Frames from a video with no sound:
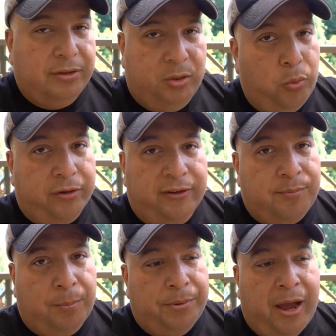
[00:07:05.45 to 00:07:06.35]
to work this
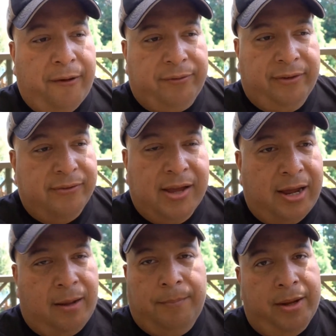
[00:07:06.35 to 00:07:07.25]
puppy off, because
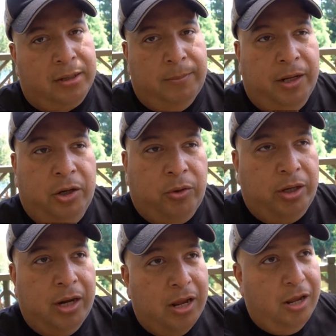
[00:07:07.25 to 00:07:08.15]
now nah, I'm not gonna be hungry